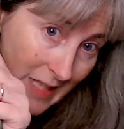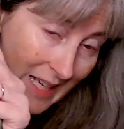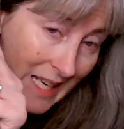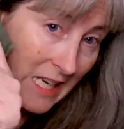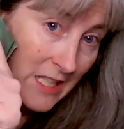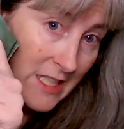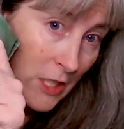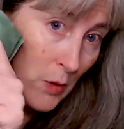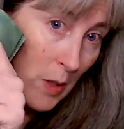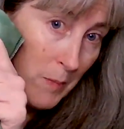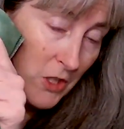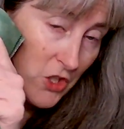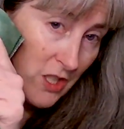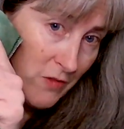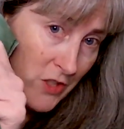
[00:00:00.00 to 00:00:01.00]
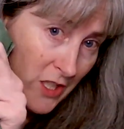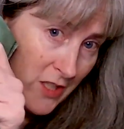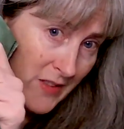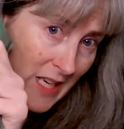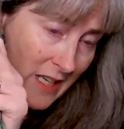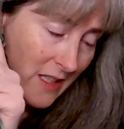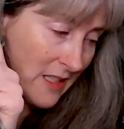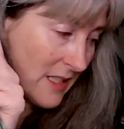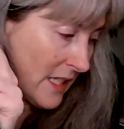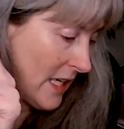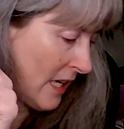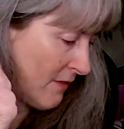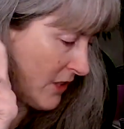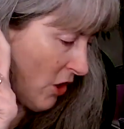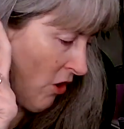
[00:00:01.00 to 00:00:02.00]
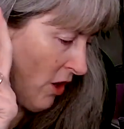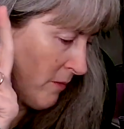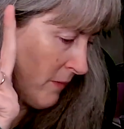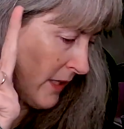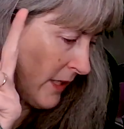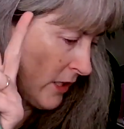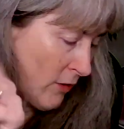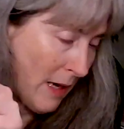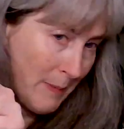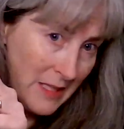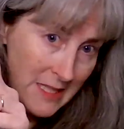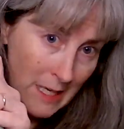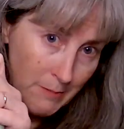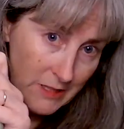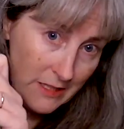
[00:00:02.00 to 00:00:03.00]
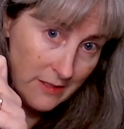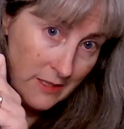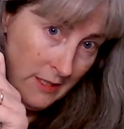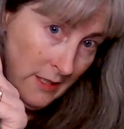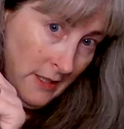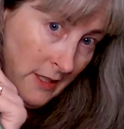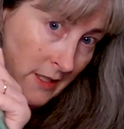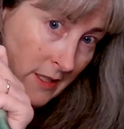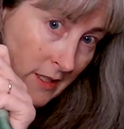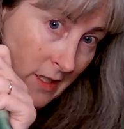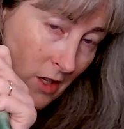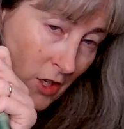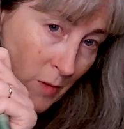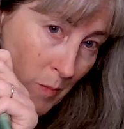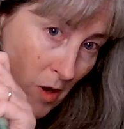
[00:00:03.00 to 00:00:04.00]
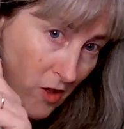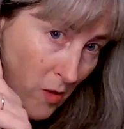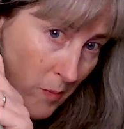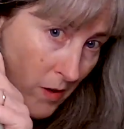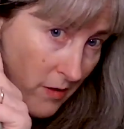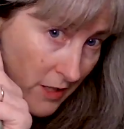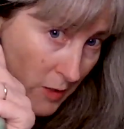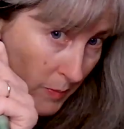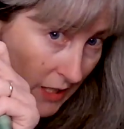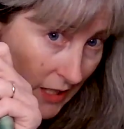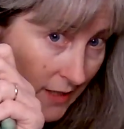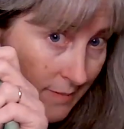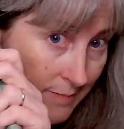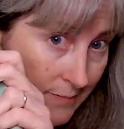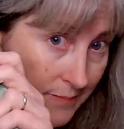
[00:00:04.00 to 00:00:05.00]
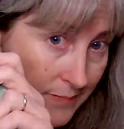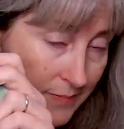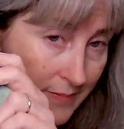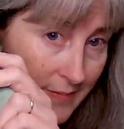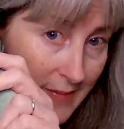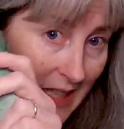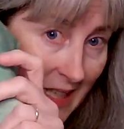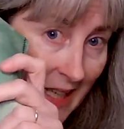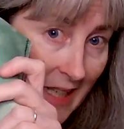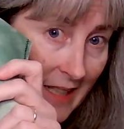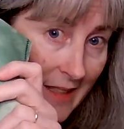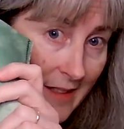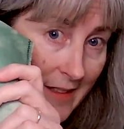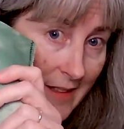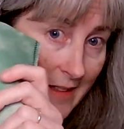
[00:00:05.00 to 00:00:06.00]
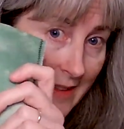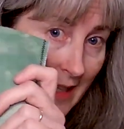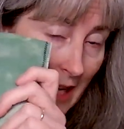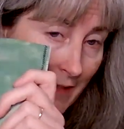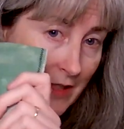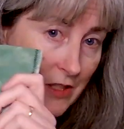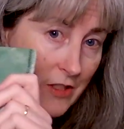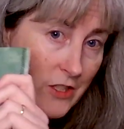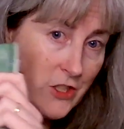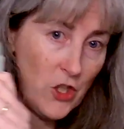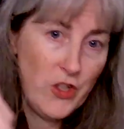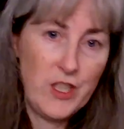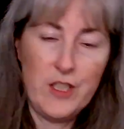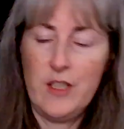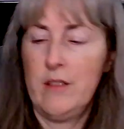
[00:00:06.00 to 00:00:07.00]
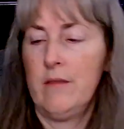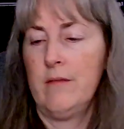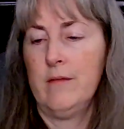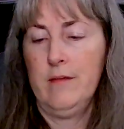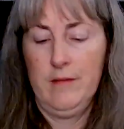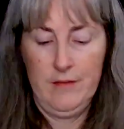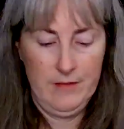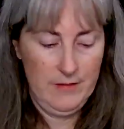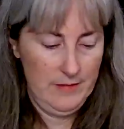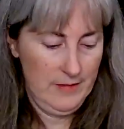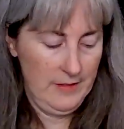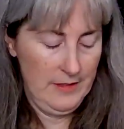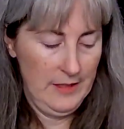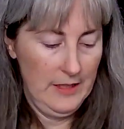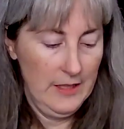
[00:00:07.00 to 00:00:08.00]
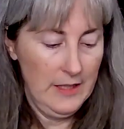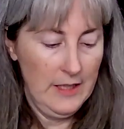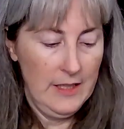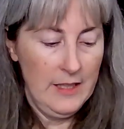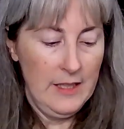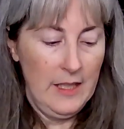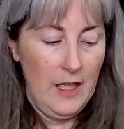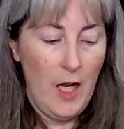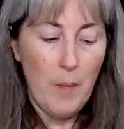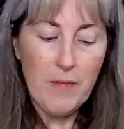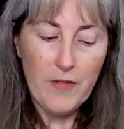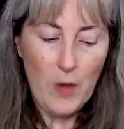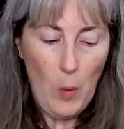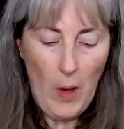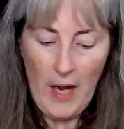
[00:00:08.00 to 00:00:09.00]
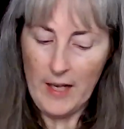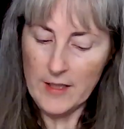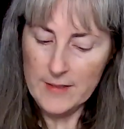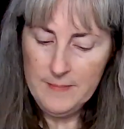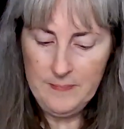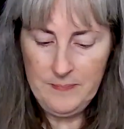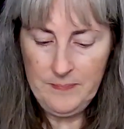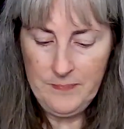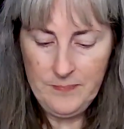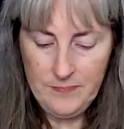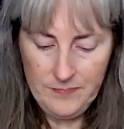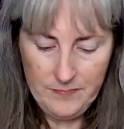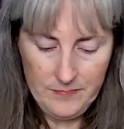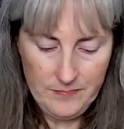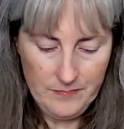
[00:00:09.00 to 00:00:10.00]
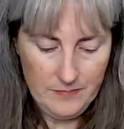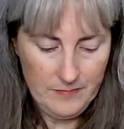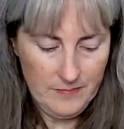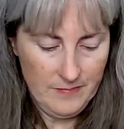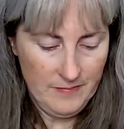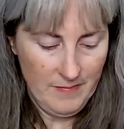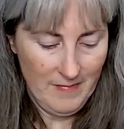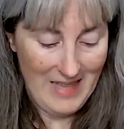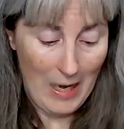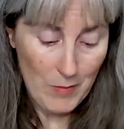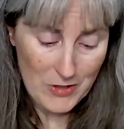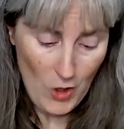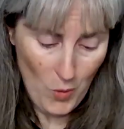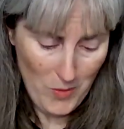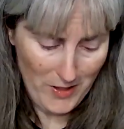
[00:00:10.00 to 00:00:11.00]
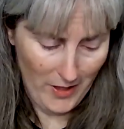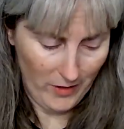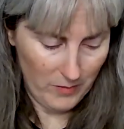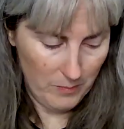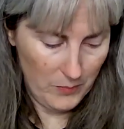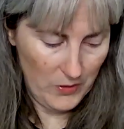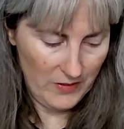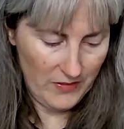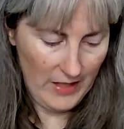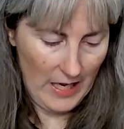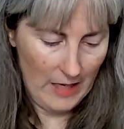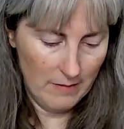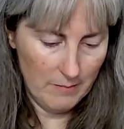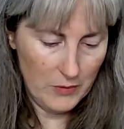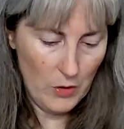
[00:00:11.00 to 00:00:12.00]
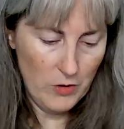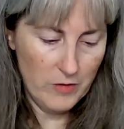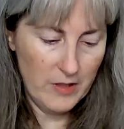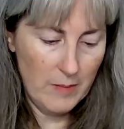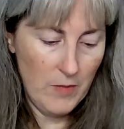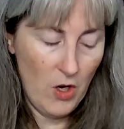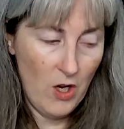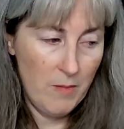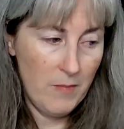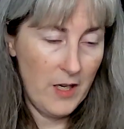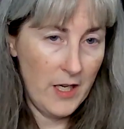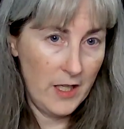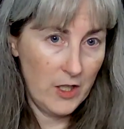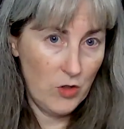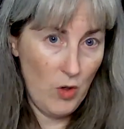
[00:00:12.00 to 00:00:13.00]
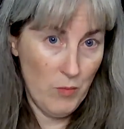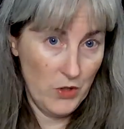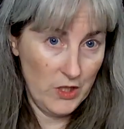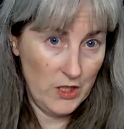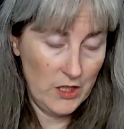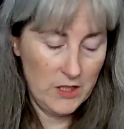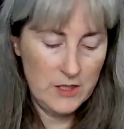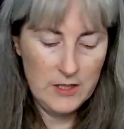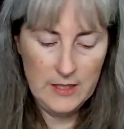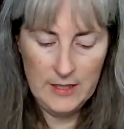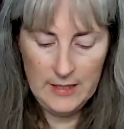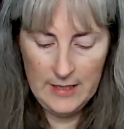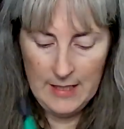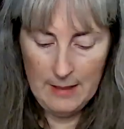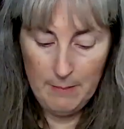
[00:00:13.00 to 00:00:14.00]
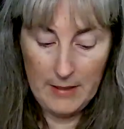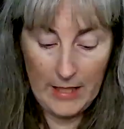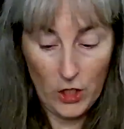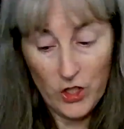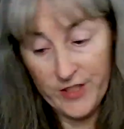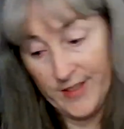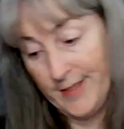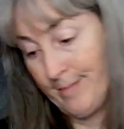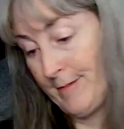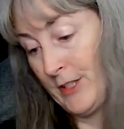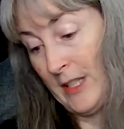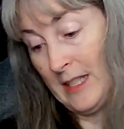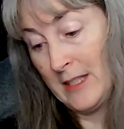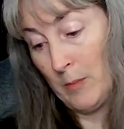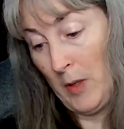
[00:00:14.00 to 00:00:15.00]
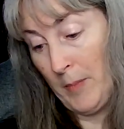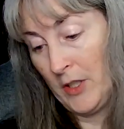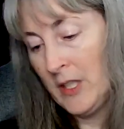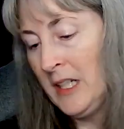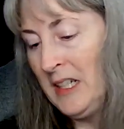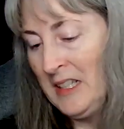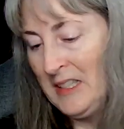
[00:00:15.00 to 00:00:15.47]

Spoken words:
I can't tell you how much I've done on that because I have it on my crappy tablet on Markup RXP, and I haven't started it up for a while. I was hoping I could put that program on my Chromebook, but I couldn't, so that's a bummer.